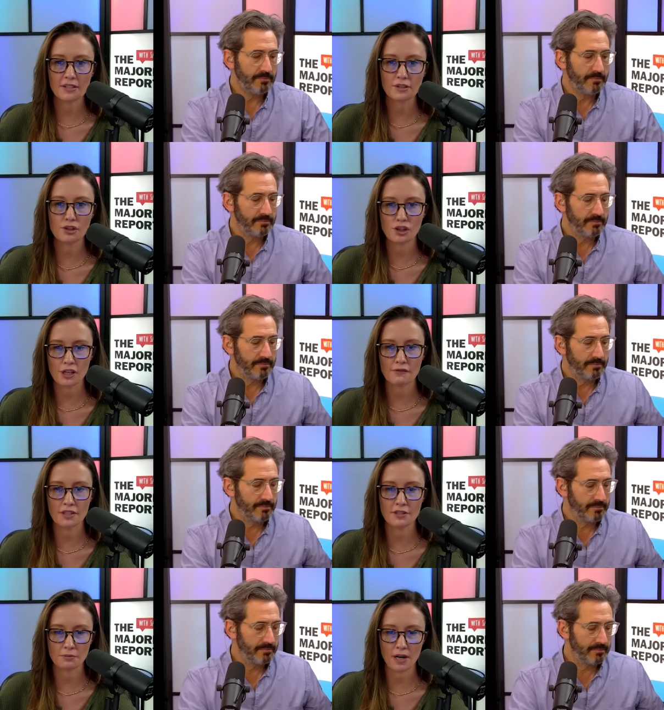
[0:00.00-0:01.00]
Speaker 1: could shift
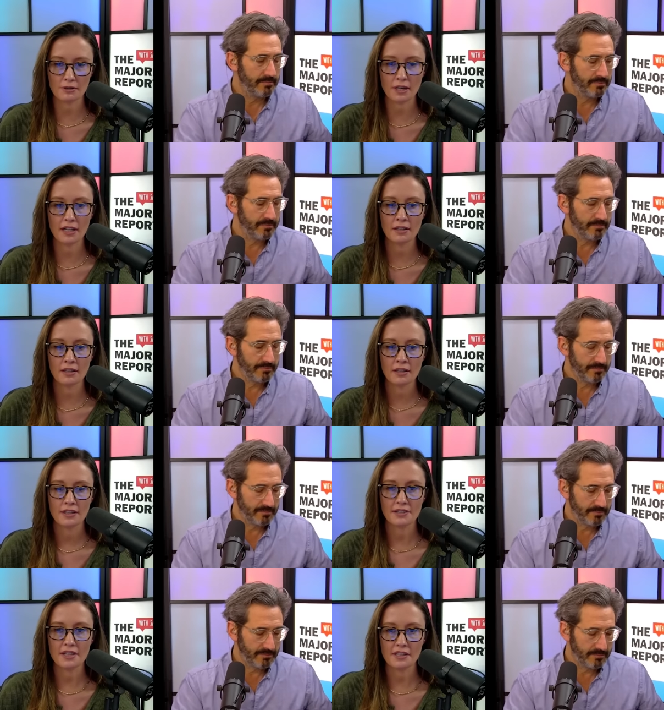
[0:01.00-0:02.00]
his rhetoric
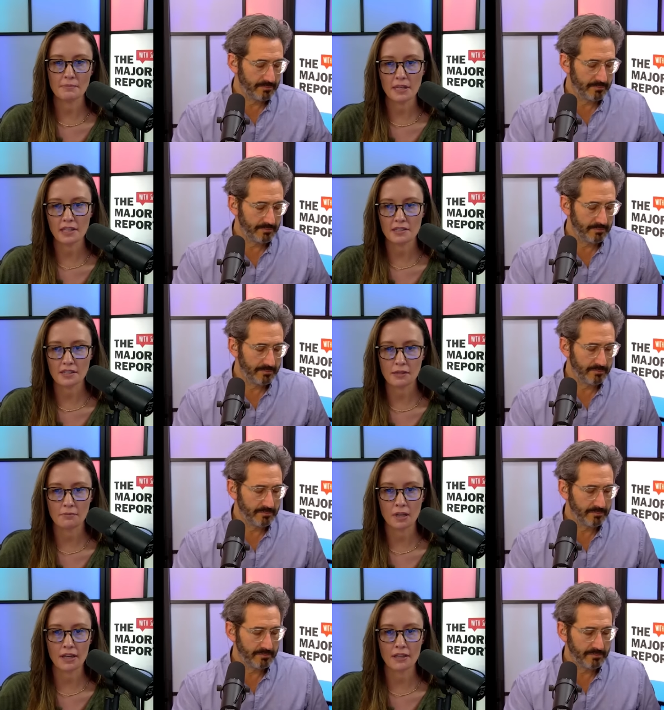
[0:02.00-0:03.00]
that doesn't make it seem
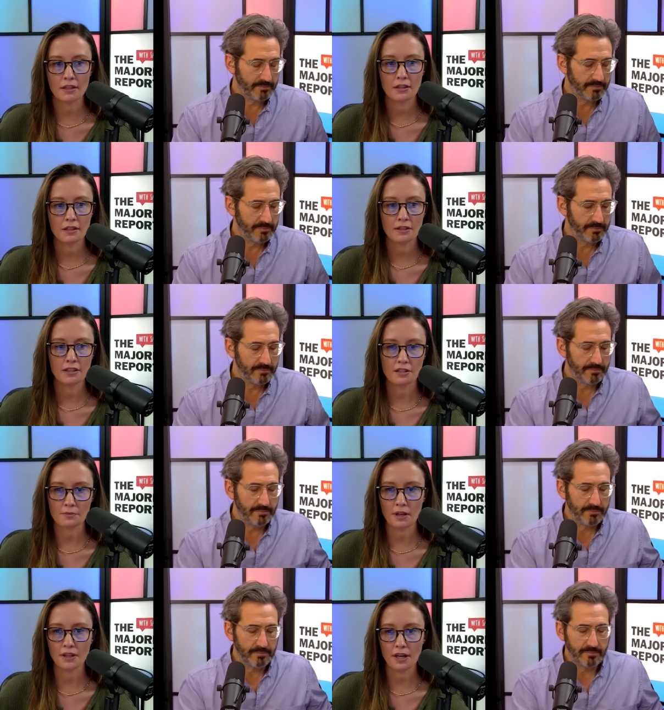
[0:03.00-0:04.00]
like the
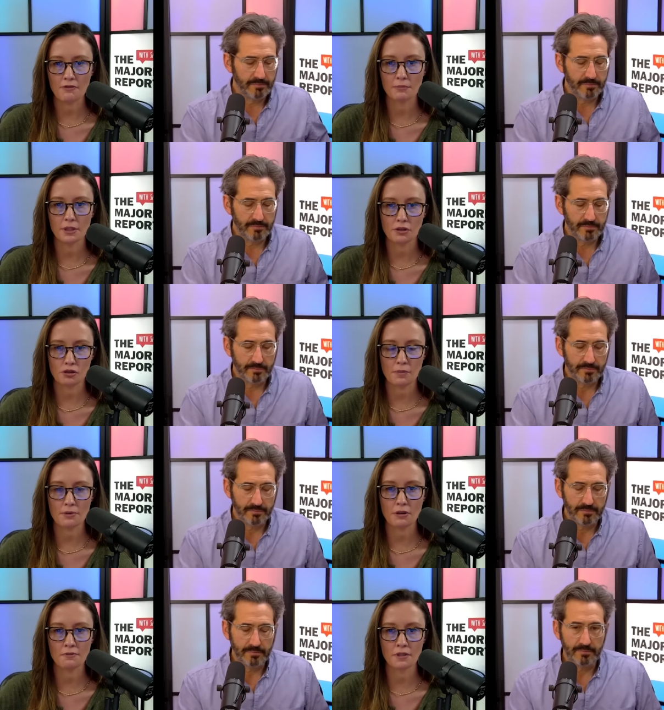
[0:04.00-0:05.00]
Israeli government tripped
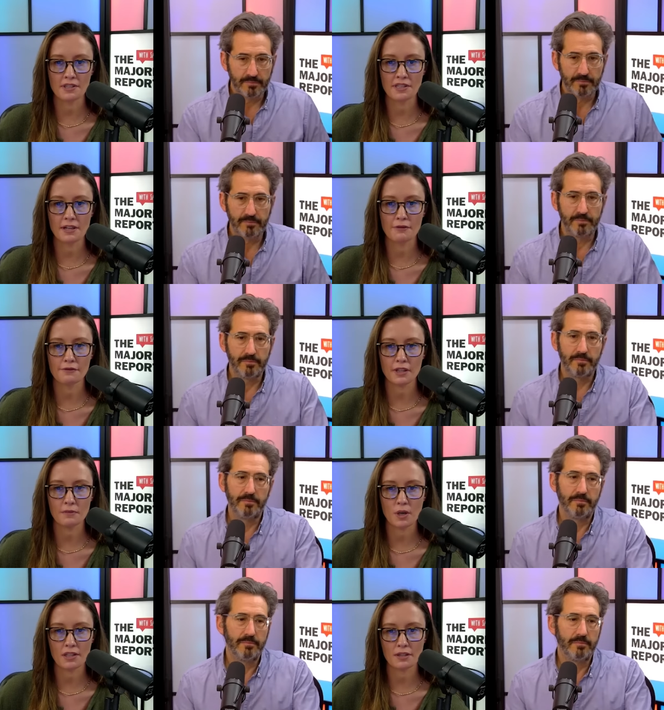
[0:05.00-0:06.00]
over itself
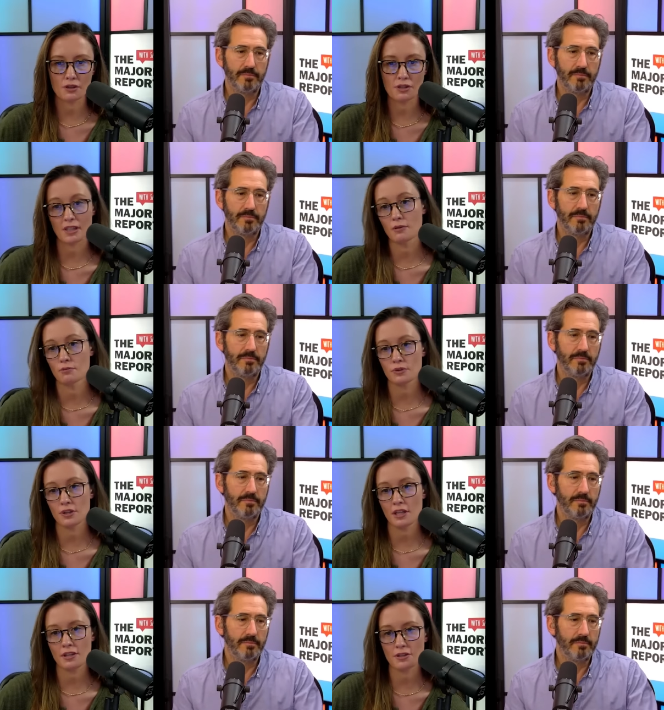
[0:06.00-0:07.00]
and went and just like a
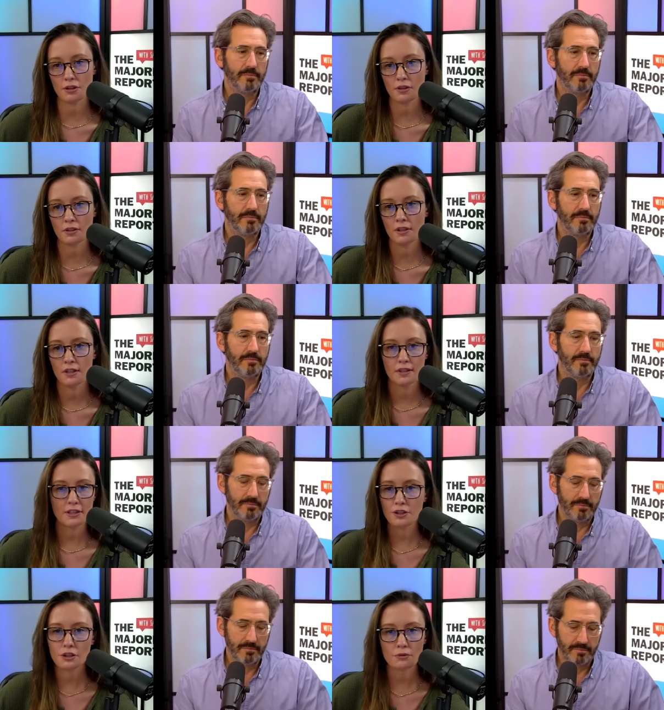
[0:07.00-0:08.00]
they, they took they
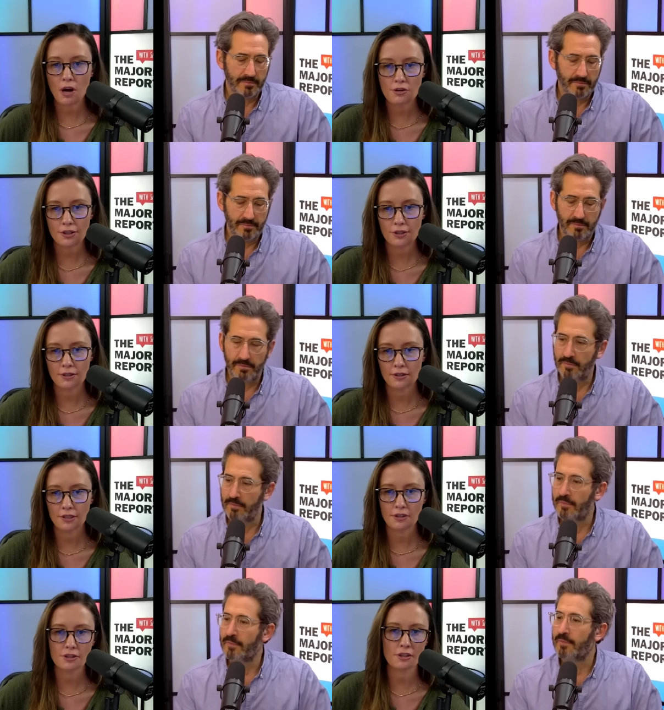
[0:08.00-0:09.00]
took a wrong turn.
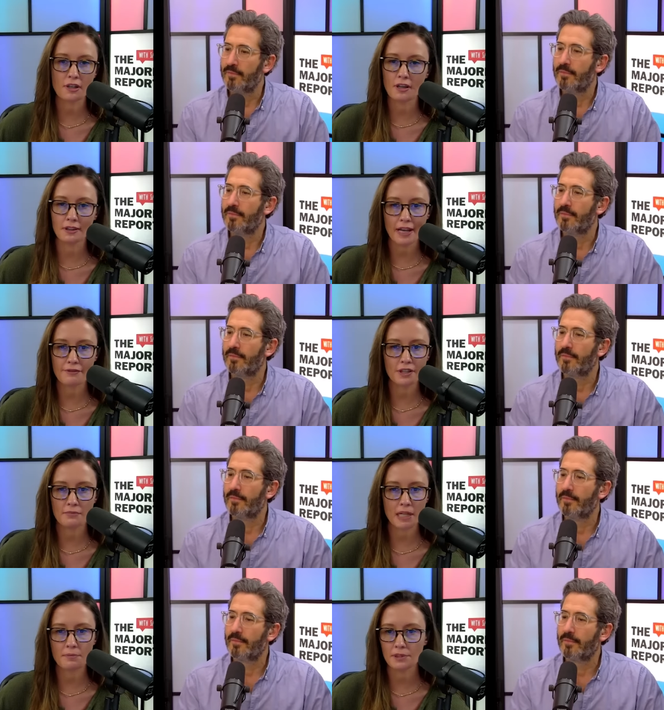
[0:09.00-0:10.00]
They should have gone left on
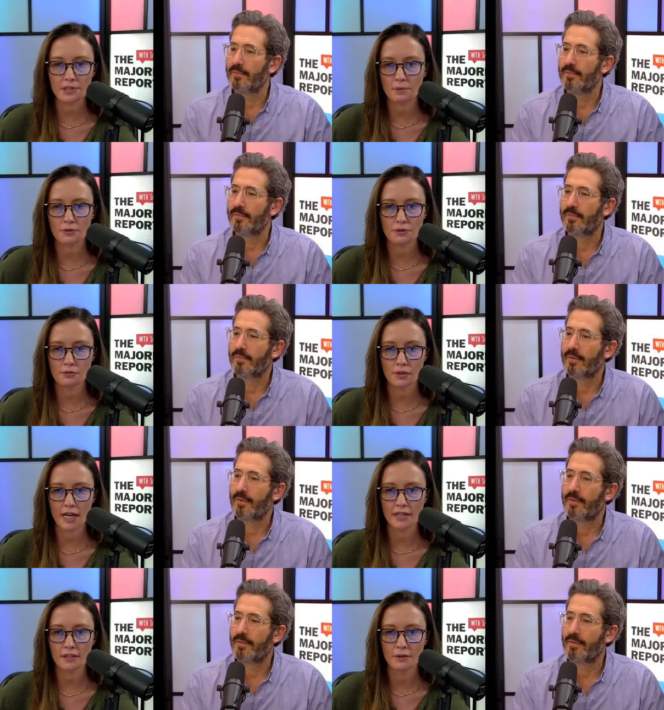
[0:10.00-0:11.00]
Maple as opposed to
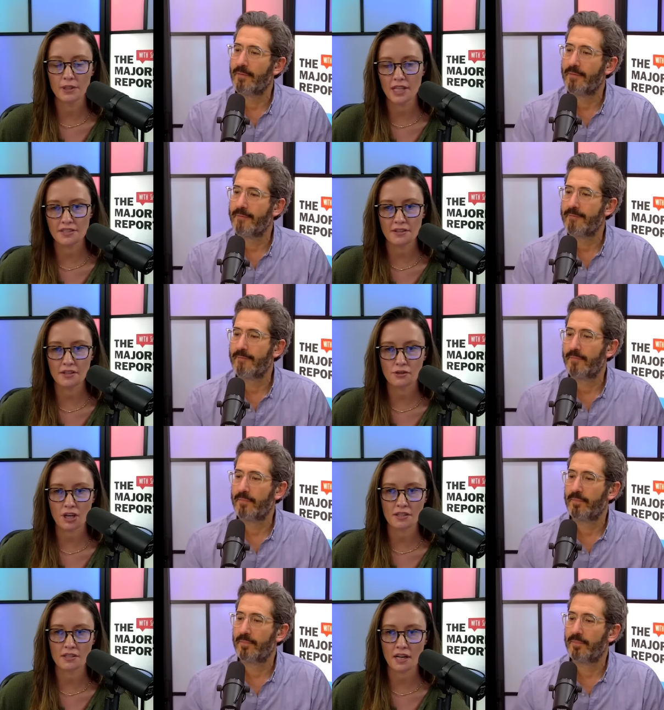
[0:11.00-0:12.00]
right when they did this
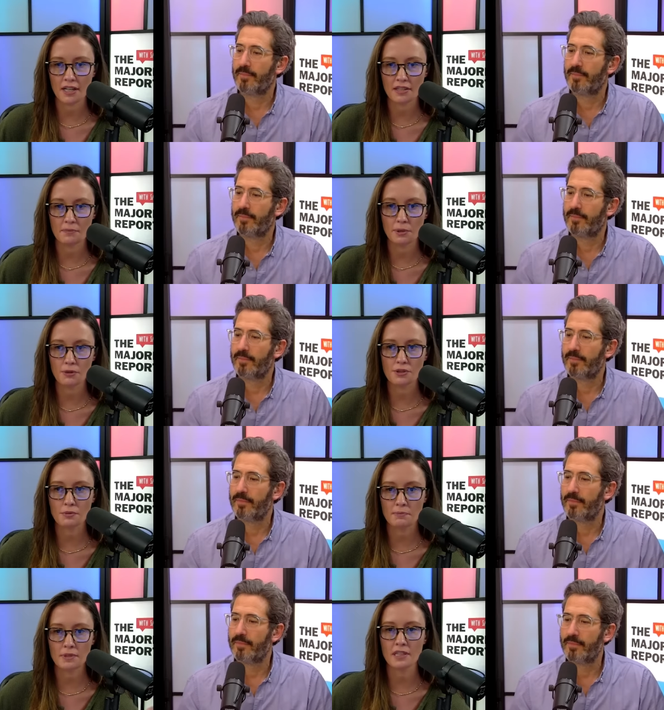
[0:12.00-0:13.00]
genocide, as opposed to
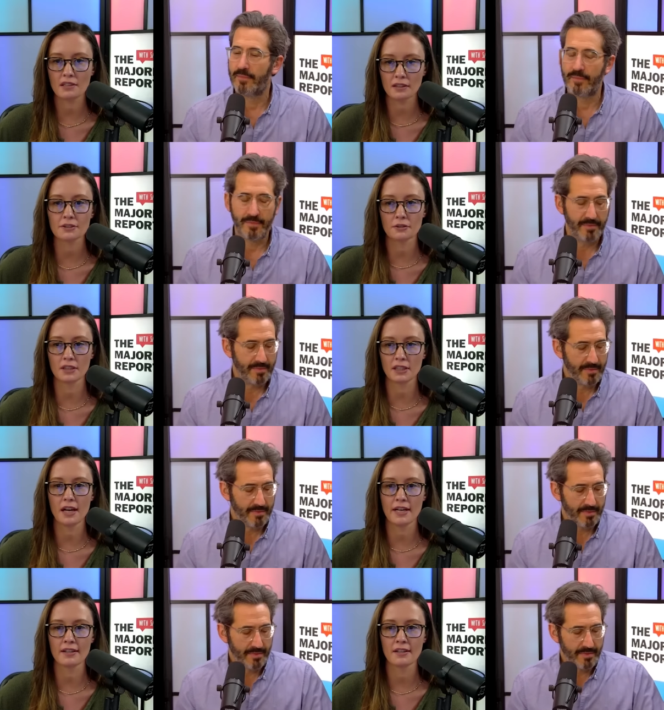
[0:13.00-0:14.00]
it being literally
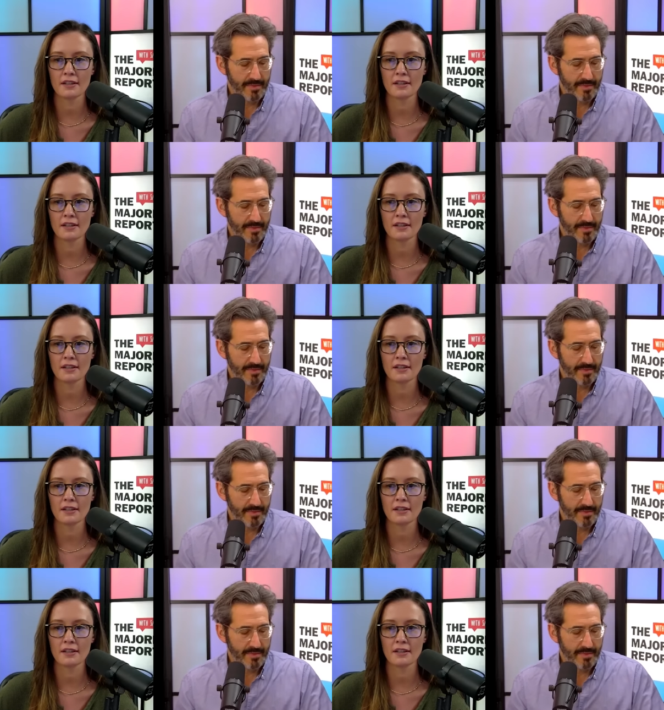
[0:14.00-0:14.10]
like